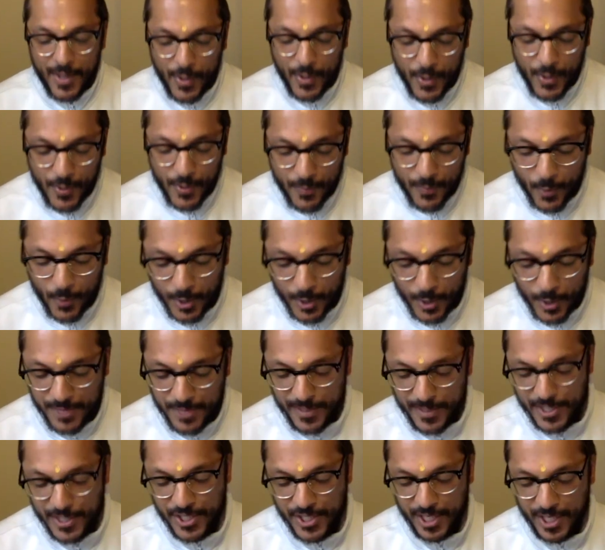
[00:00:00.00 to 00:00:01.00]
More to be
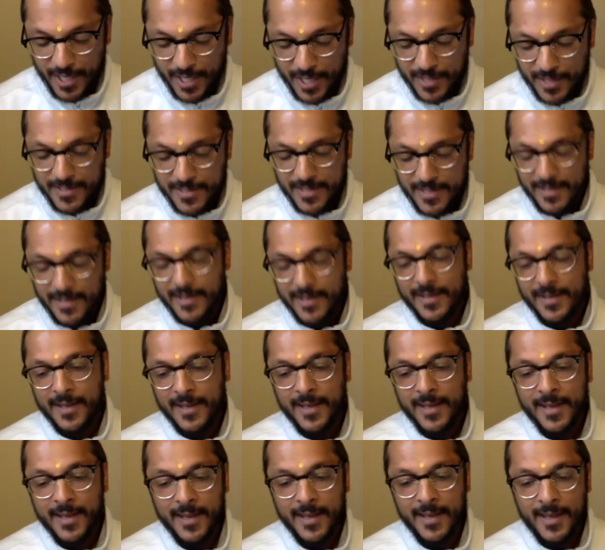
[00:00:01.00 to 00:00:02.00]
shared
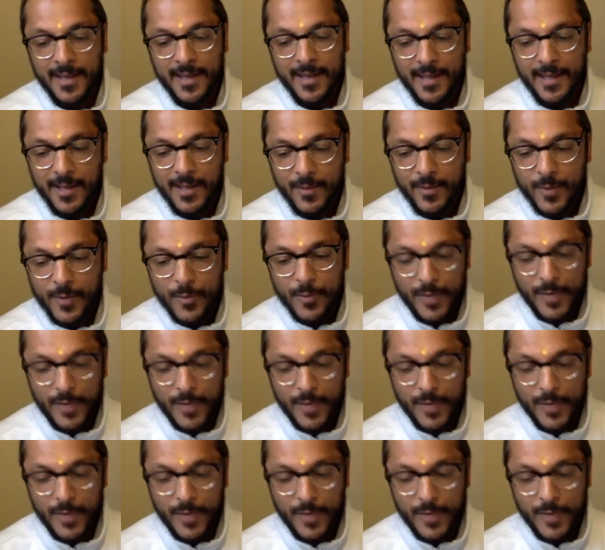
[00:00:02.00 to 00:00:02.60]
when we